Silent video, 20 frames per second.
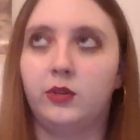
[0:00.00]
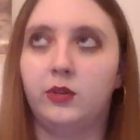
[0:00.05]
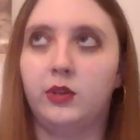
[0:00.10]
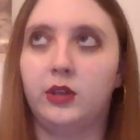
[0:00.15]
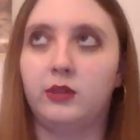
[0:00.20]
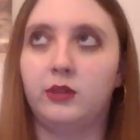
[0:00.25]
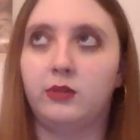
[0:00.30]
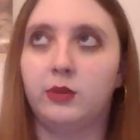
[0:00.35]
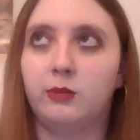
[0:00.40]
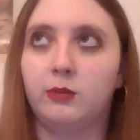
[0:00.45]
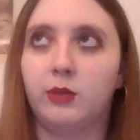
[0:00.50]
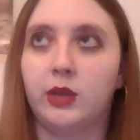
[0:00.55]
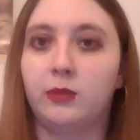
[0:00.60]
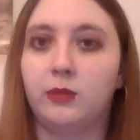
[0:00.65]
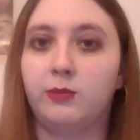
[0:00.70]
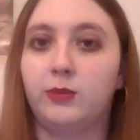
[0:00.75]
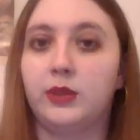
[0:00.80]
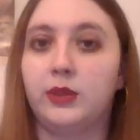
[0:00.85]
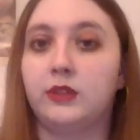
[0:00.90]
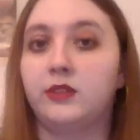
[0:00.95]
if it might
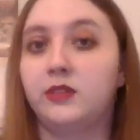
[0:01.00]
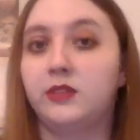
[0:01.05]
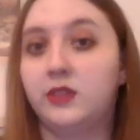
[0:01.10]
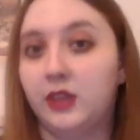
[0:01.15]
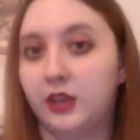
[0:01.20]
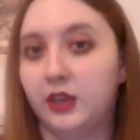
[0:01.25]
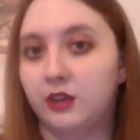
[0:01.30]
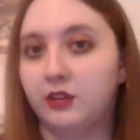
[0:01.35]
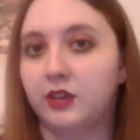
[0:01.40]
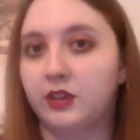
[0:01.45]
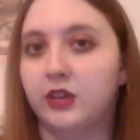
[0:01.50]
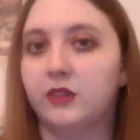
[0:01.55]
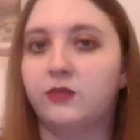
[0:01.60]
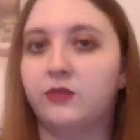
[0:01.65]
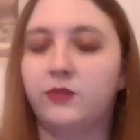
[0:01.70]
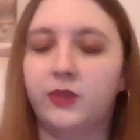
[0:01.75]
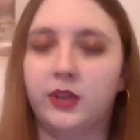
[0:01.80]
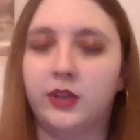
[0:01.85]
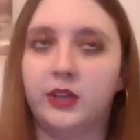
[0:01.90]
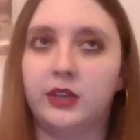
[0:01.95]
be scary,
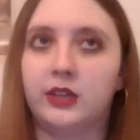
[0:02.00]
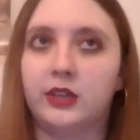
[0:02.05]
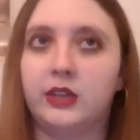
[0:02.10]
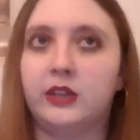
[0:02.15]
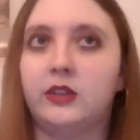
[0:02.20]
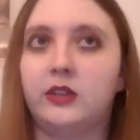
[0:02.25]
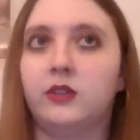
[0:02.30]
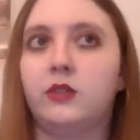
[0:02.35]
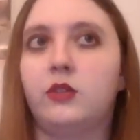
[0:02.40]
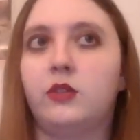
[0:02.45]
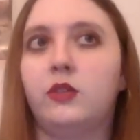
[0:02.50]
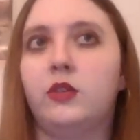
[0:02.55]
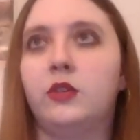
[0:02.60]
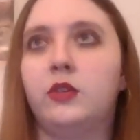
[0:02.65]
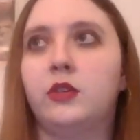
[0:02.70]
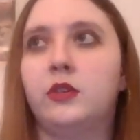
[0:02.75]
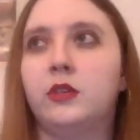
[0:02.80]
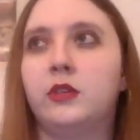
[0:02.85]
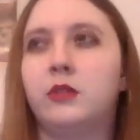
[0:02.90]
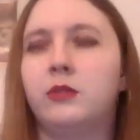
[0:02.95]
funny,
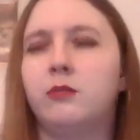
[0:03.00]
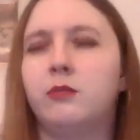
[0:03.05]
or